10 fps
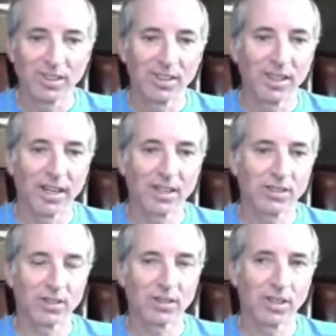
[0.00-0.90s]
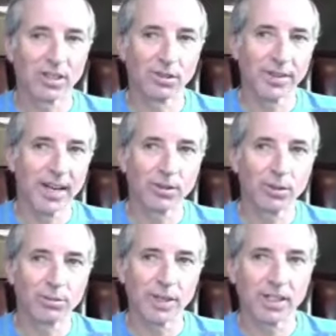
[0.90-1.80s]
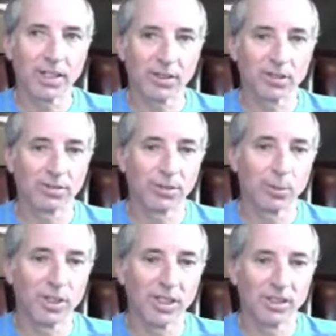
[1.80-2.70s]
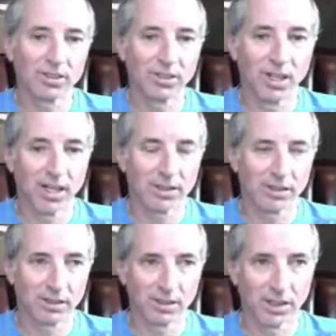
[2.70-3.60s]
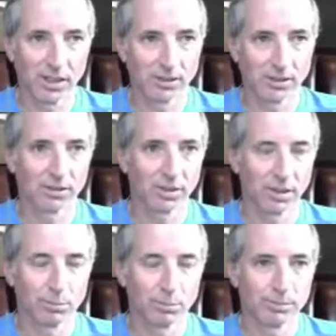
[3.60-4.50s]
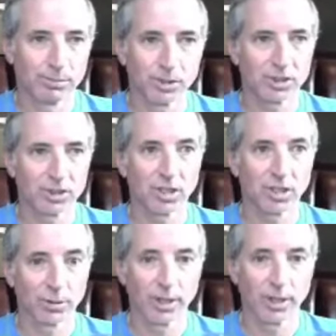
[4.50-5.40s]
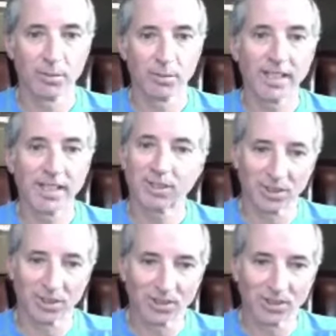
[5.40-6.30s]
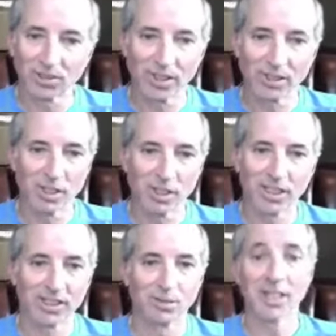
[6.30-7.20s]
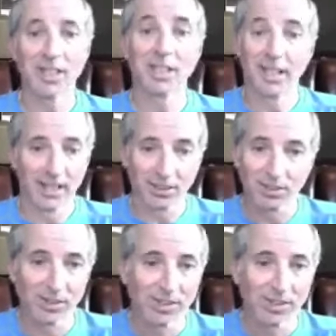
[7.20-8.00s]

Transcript: And the value of meditation for me is not in some discovery I make during the sit many, many days.